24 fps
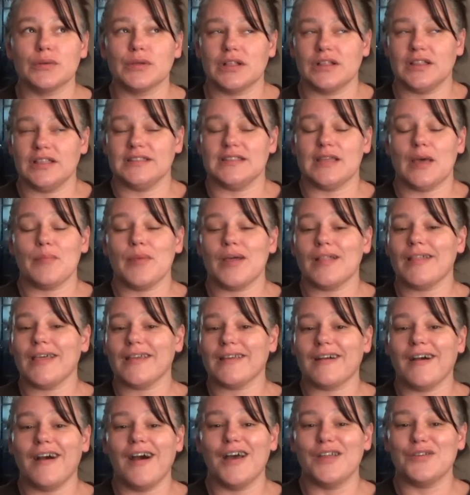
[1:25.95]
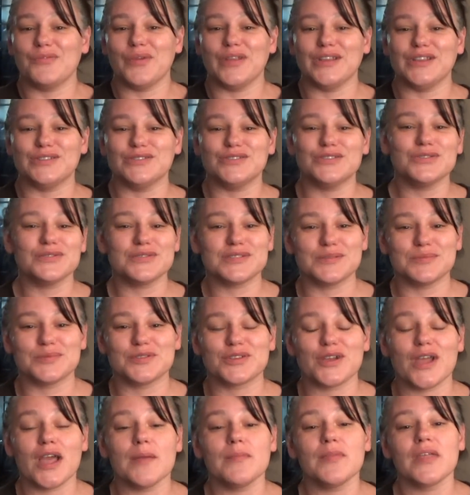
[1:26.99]
click that bell icon when you do
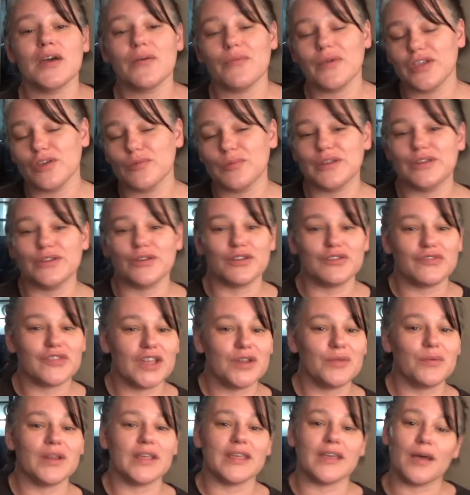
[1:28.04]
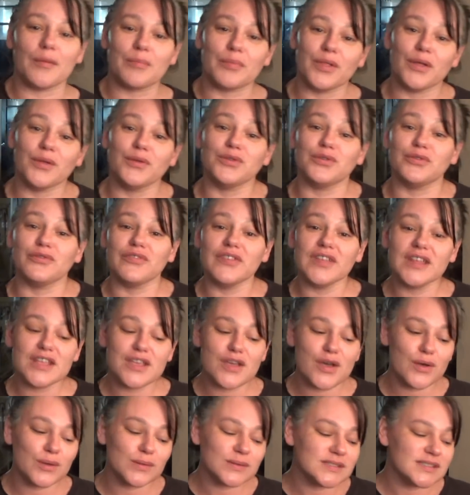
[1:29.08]
subscribe. That way you'll be notified when I upload new
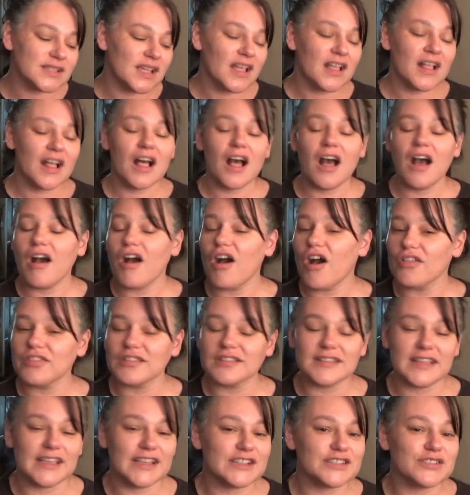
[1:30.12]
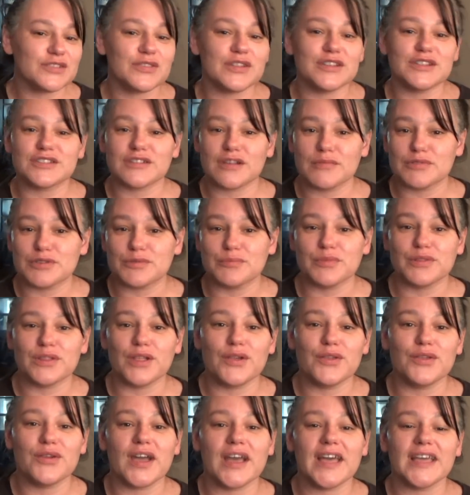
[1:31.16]
videos. All the links are in the description below,
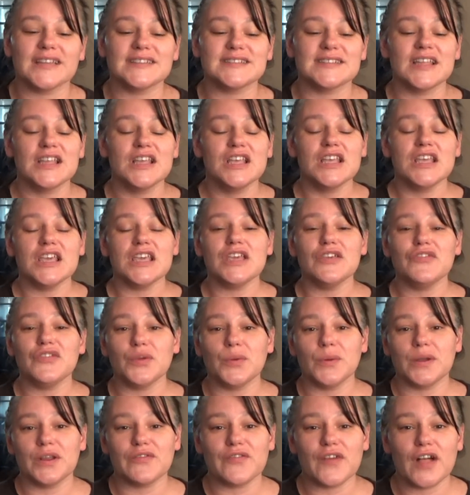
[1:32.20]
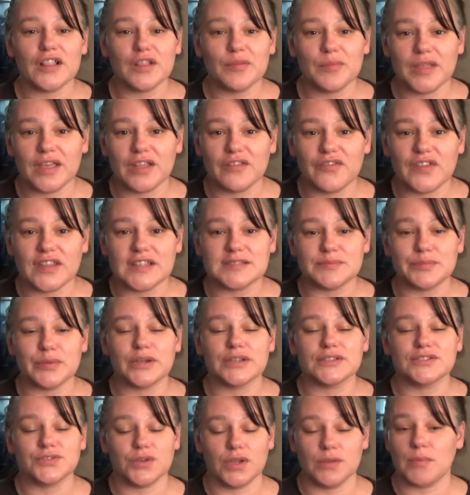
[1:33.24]
you guys. If you want to follow me on
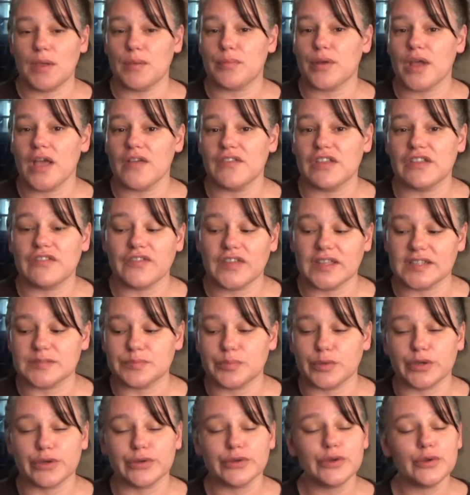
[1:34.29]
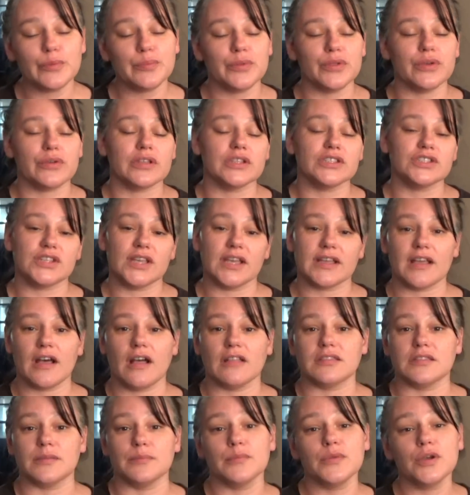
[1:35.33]
Facebook, join my private Facebook group. You can check
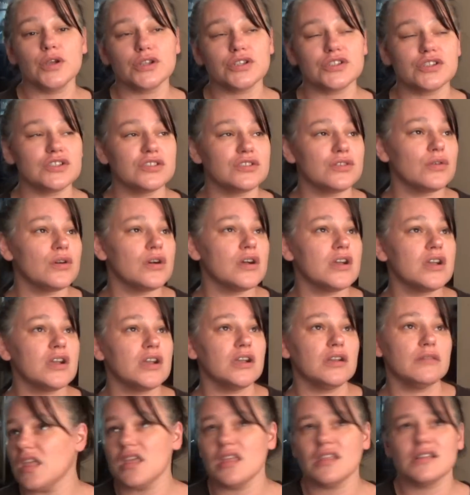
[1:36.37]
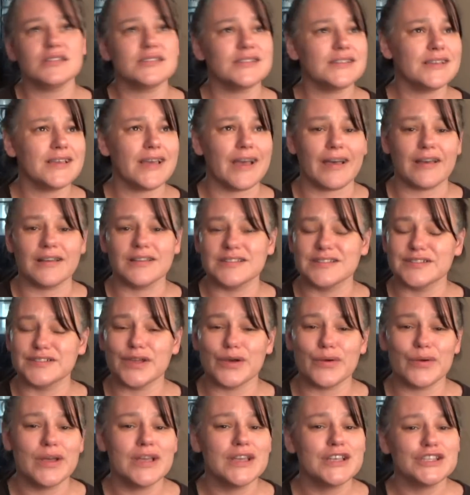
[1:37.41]
out the merch store, and yeah.
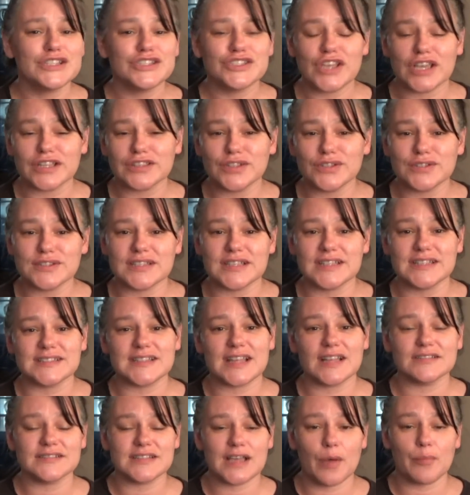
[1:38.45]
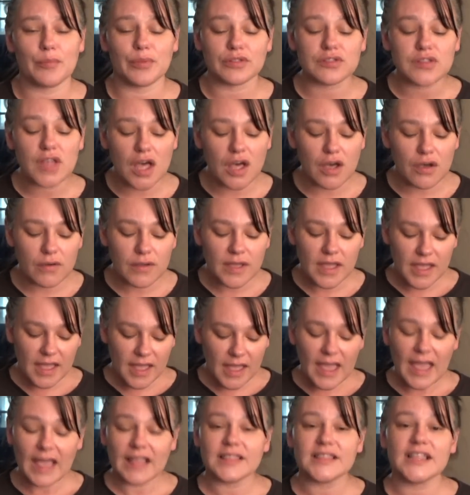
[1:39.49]
So check those links out down below,
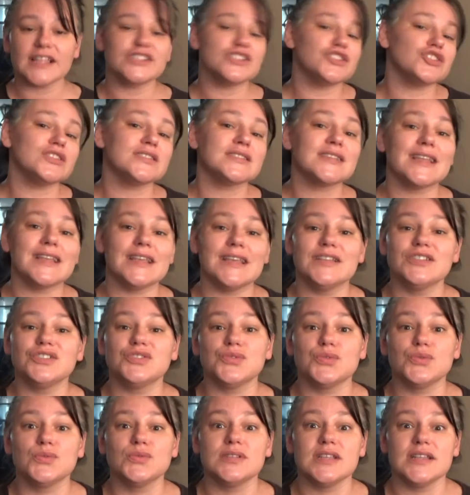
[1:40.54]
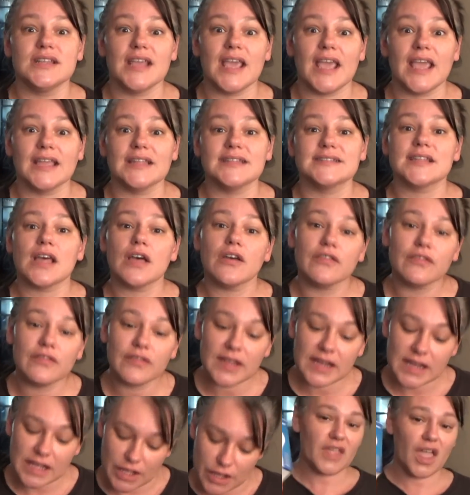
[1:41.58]
and let's just get into today's
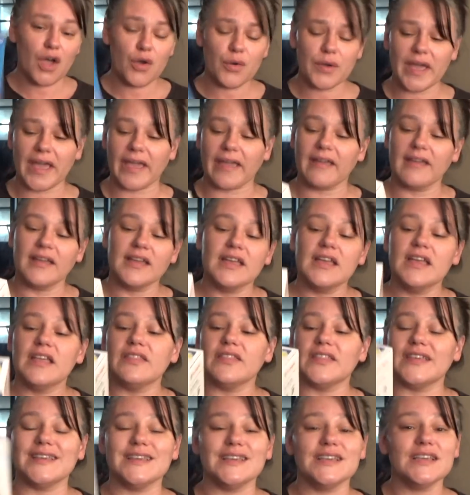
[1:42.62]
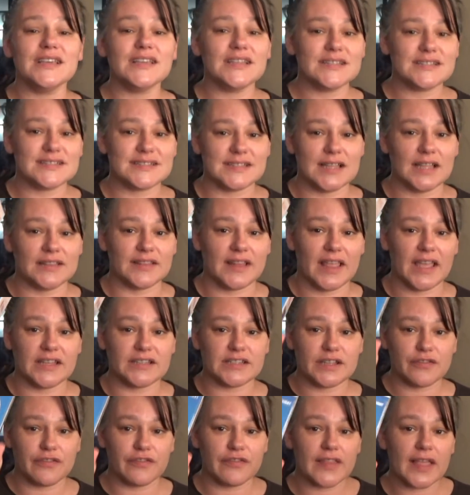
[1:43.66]
video. Okay, the
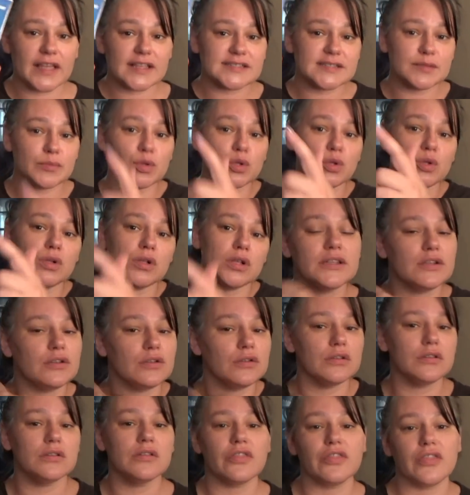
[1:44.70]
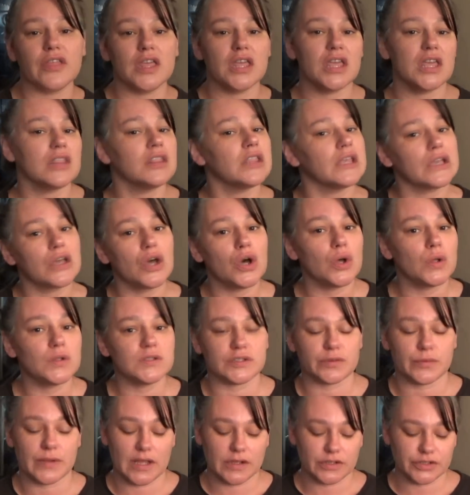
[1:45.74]
eSunlight flexible little thing that goes
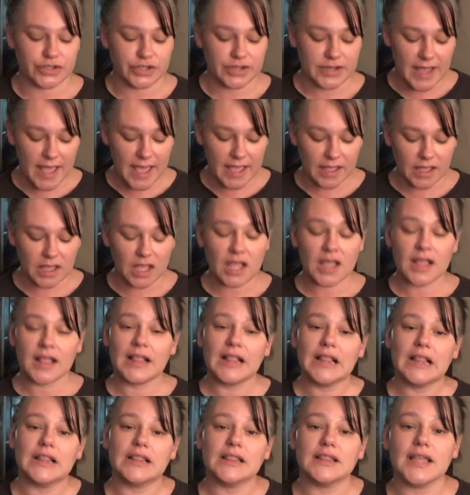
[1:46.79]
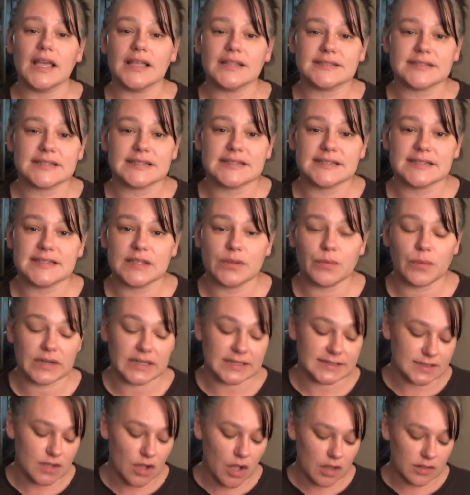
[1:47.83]
around your neck. Let's see what
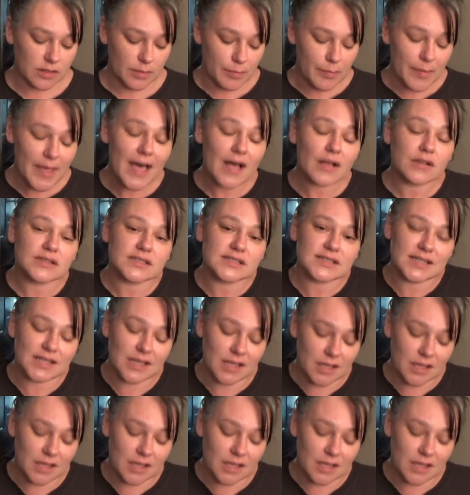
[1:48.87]
it's all about.